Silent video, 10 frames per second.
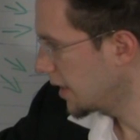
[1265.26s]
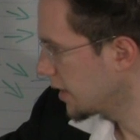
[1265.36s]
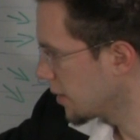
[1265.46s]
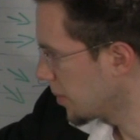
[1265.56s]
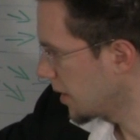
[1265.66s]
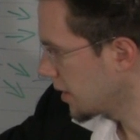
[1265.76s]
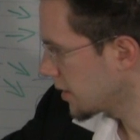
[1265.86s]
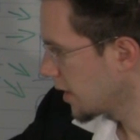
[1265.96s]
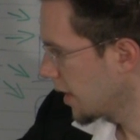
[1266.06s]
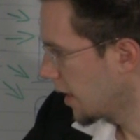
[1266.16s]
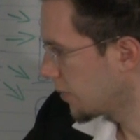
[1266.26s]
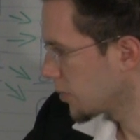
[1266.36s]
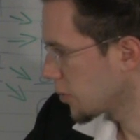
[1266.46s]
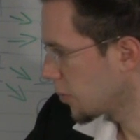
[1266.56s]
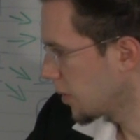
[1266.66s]
E in the bass, and if
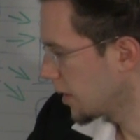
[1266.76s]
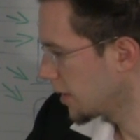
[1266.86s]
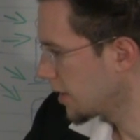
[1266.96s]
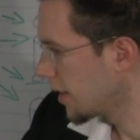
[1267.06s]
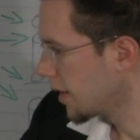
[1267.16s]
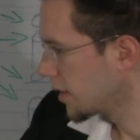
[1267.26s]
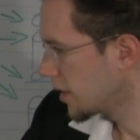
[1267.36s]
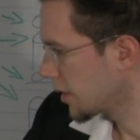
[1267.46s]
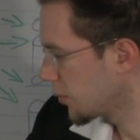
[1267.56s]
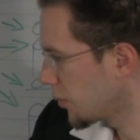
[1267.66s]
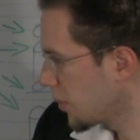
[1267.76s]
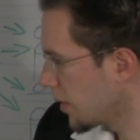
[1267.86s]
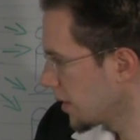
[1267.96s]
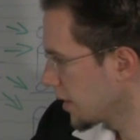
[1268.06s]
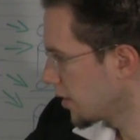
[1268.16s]
it was a
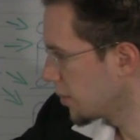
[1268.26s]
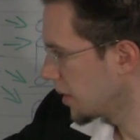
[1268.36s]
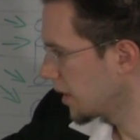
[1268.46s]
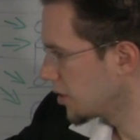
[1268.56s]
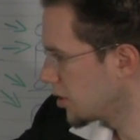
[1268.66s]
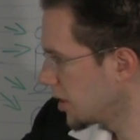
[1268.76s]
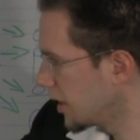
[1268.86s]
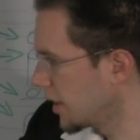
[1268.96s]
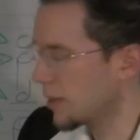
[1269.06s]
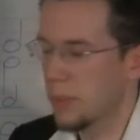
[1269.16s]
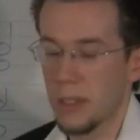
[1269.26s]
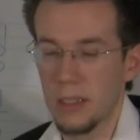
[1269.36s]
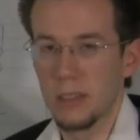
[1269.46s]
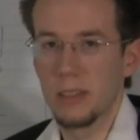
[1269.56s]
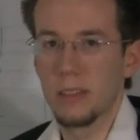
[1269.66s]
1-6-4, then it'd be a G in the
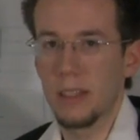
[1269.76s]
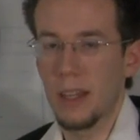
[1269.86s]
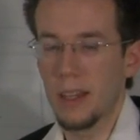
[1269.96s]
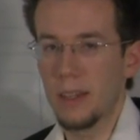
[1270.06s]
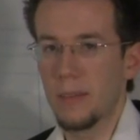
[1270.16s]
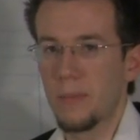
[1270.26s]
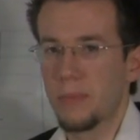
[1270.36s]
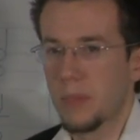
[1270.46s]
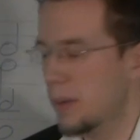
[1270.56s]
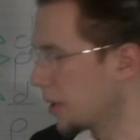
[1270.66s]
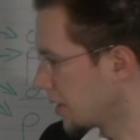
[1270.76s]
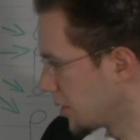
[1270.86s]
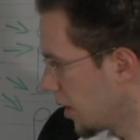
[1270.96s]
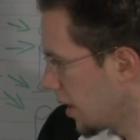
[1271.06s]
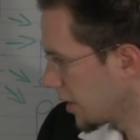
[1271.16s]
bass. Okay? But
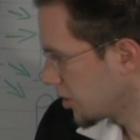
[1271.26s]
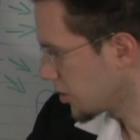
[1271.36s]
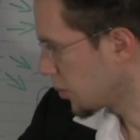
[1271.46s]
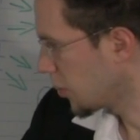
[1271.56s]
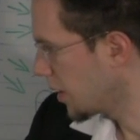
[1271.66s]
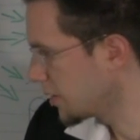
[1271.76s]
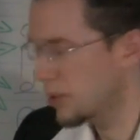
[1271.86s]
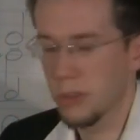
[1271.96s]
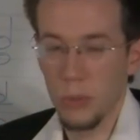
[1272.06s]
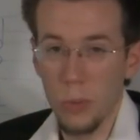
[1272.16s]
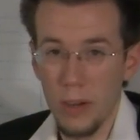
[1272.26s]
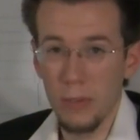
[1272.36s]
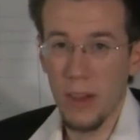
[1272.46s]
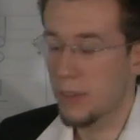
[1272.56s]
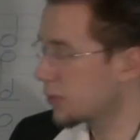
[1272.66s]
it's not. It's just a 1, so it's a
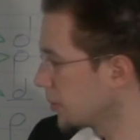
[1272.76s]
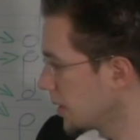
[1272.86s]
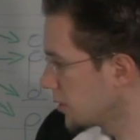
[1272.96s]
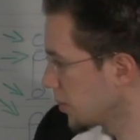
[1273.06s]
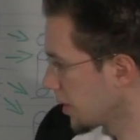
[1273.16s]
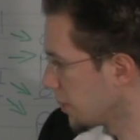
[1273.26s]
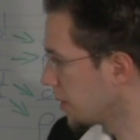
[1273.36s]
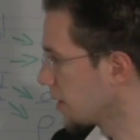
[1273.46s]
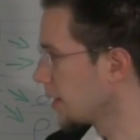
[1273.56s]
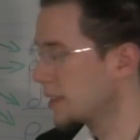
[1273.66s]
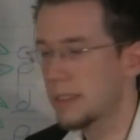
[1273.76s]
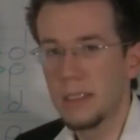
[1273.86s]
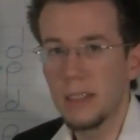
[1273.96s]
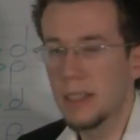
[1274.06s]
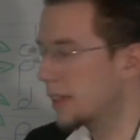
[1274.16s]
1-5-3. So we're going to put
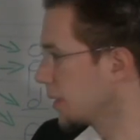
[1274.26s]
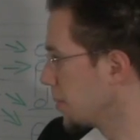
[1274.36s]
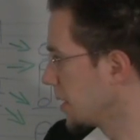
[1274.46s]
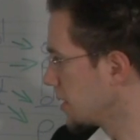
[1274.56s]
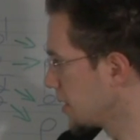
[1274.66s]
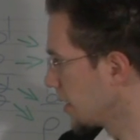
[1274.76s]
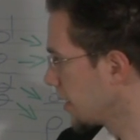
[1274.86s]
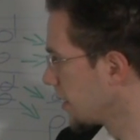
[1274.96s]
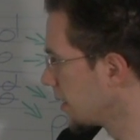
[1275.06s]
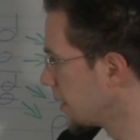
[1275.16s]
C in the bass here.